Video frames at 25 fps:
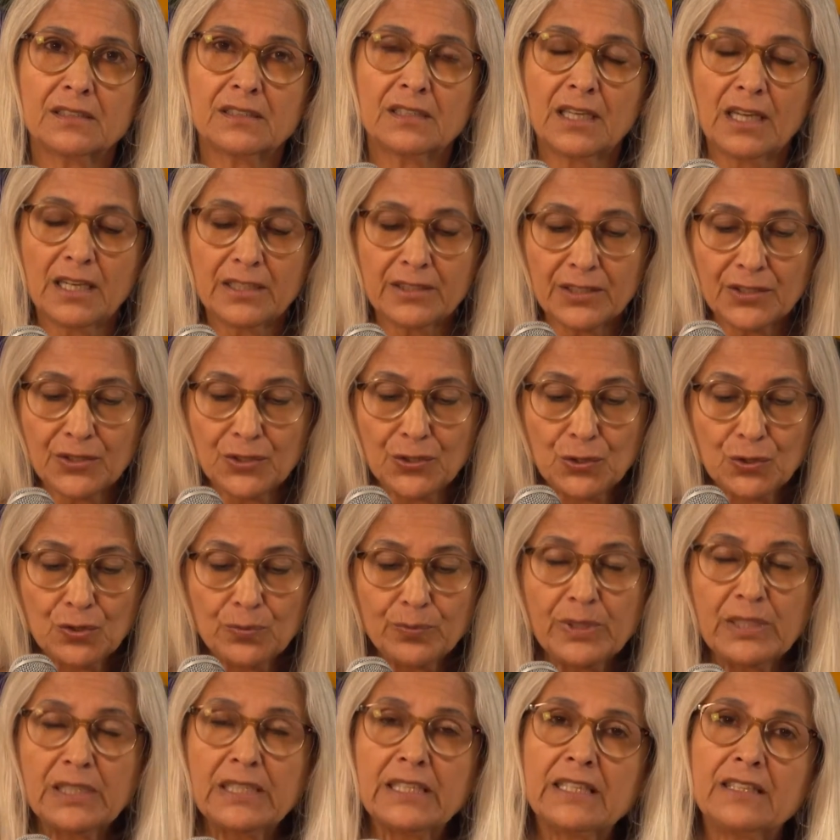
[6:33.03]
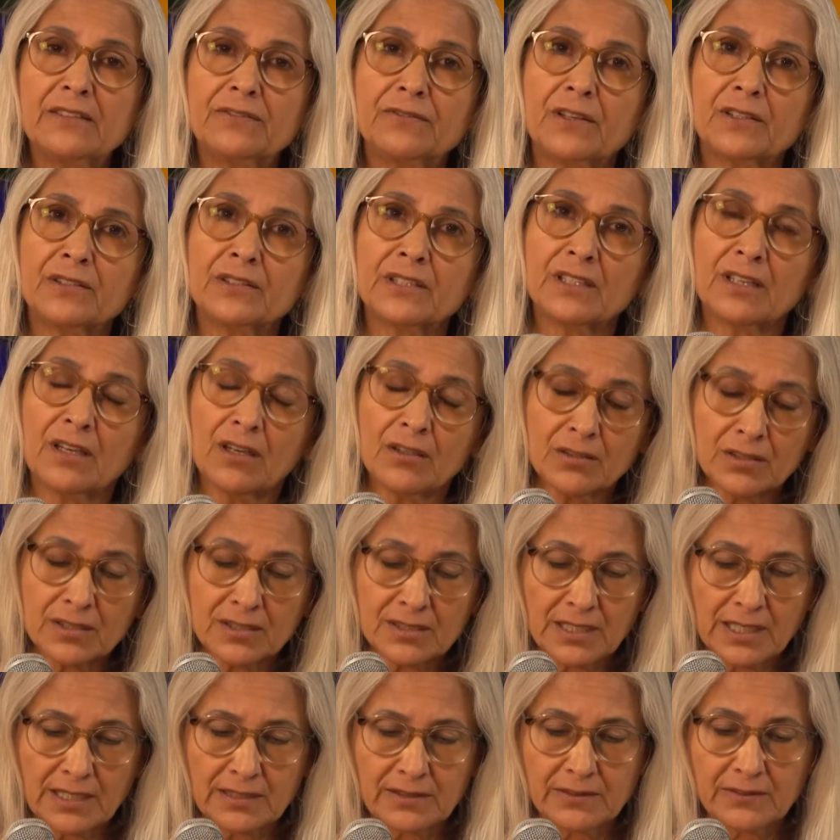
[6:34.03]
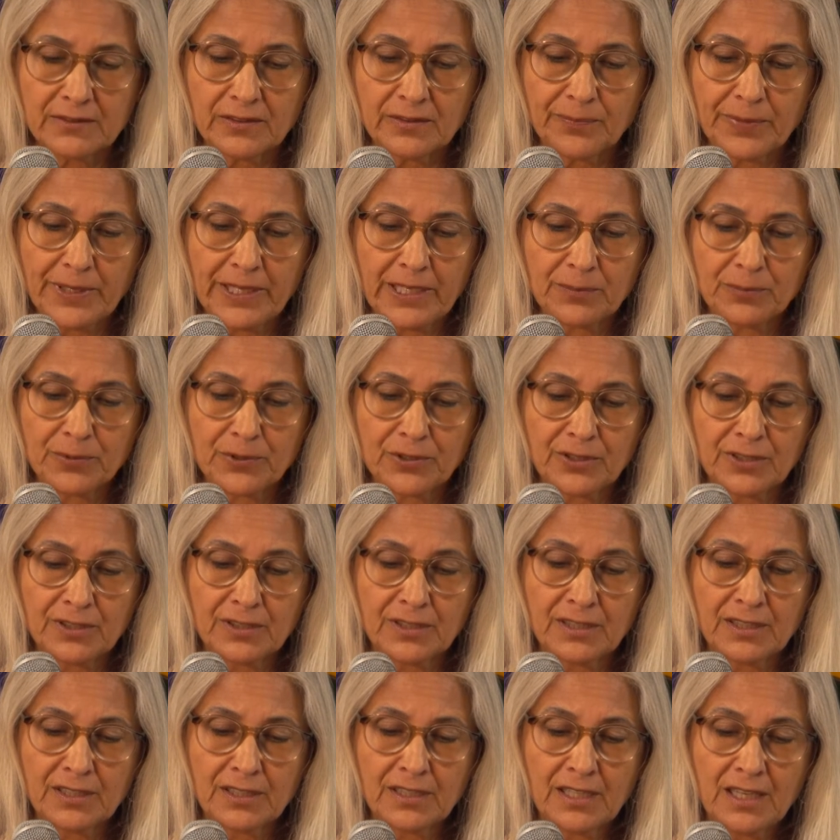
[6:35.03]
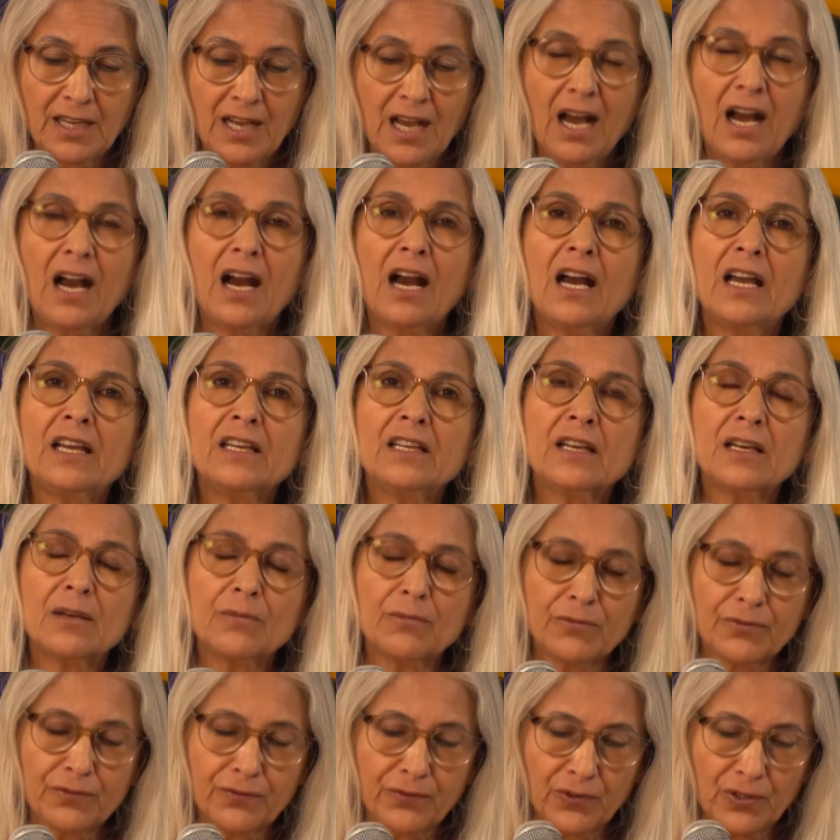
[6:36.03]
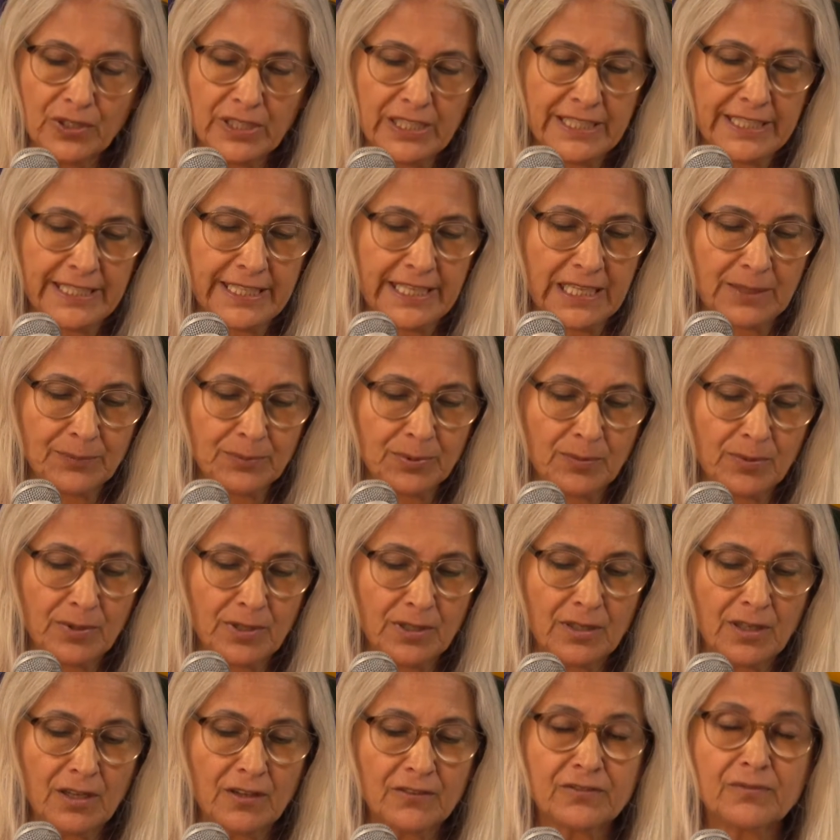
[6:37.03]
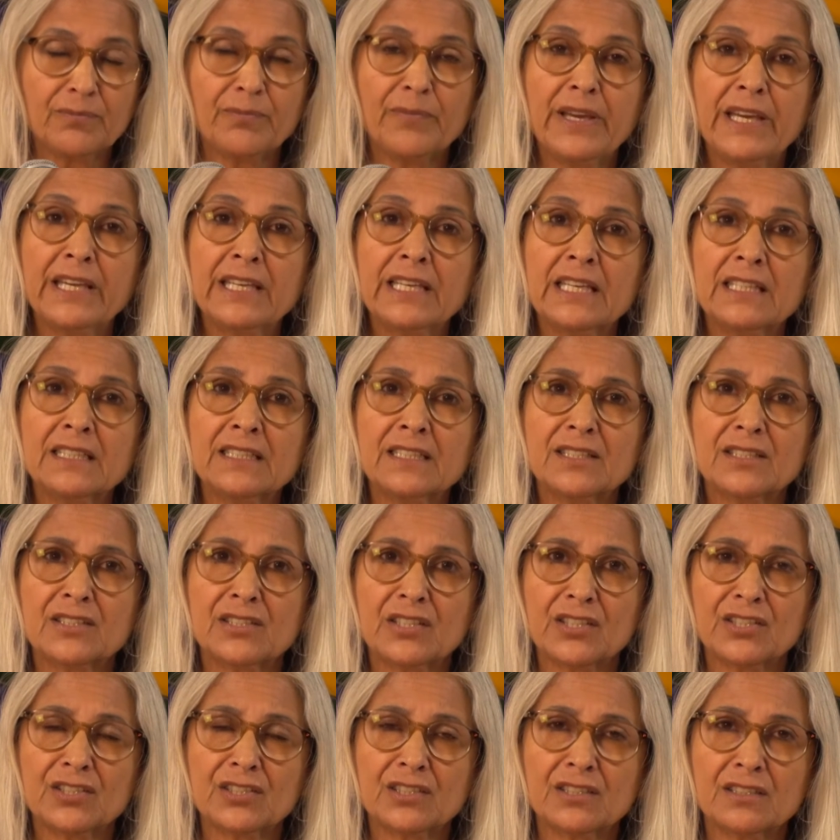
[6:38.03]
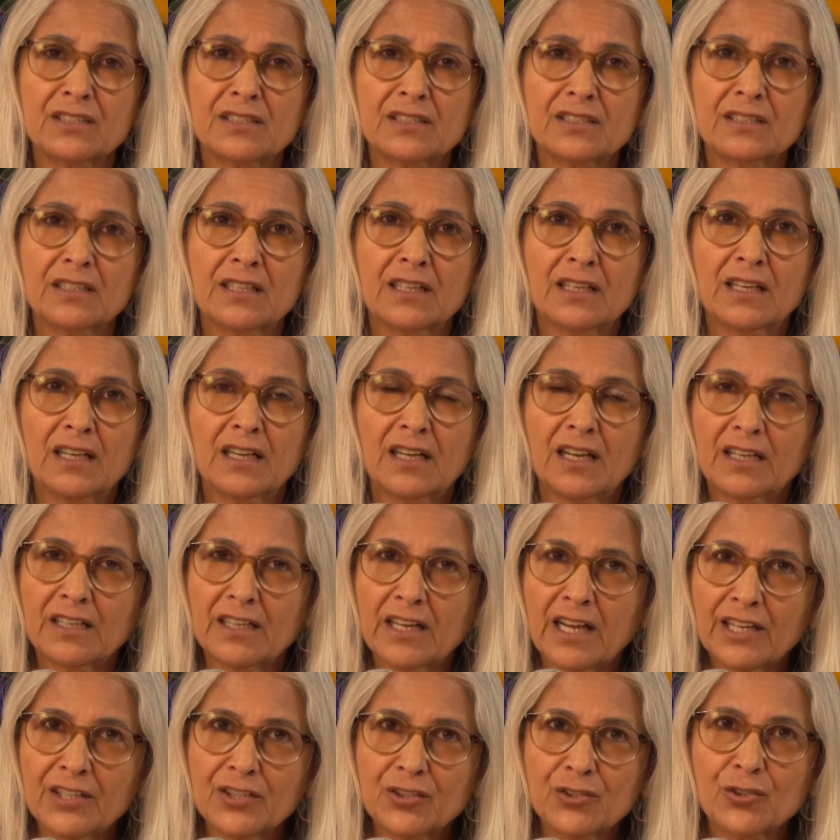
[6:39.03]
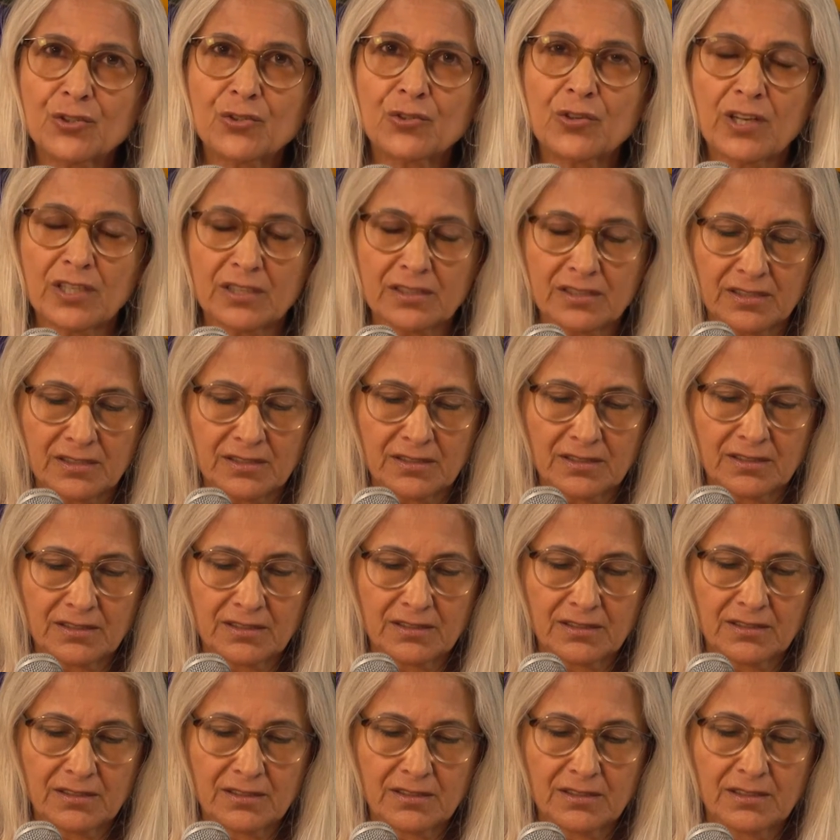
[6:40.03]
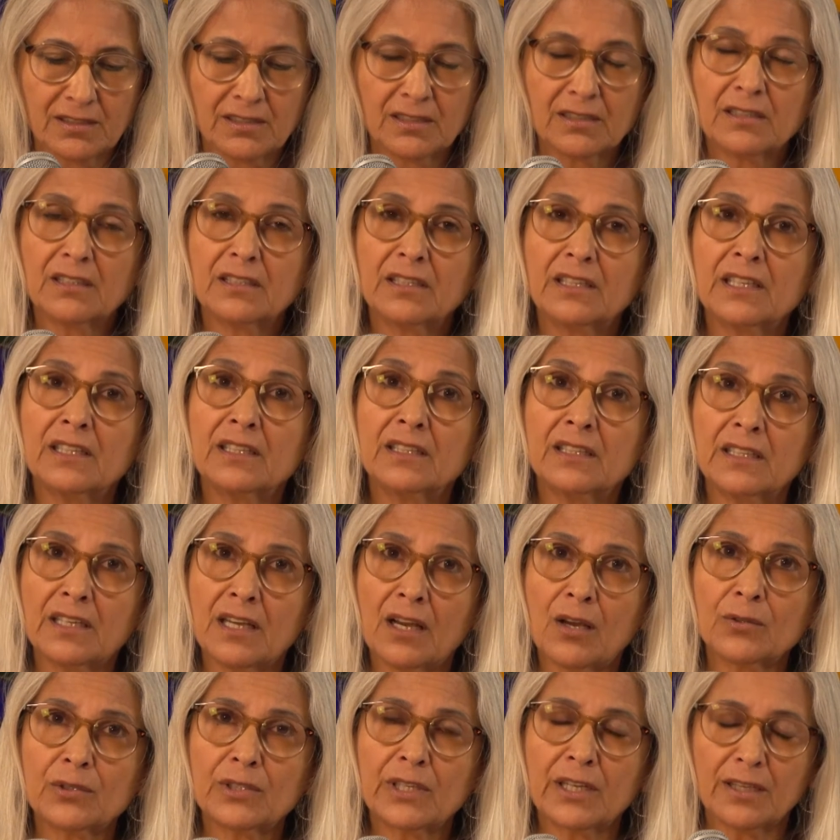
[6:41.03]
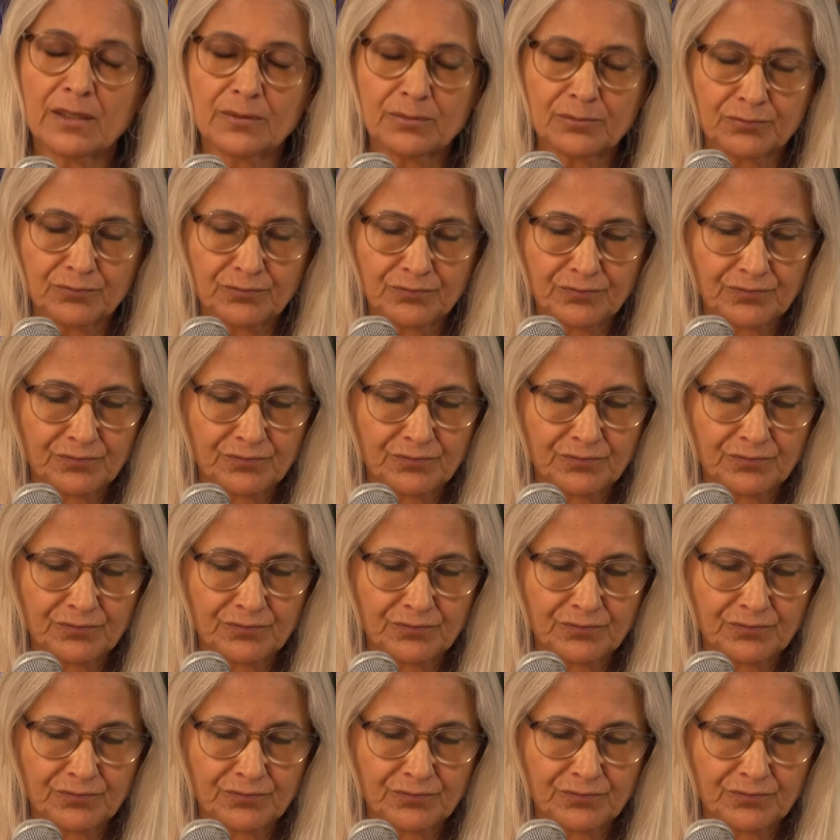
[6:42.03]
And the new belief on the other side of the paper, I am fully capable of making decisions and I trust in the outcome.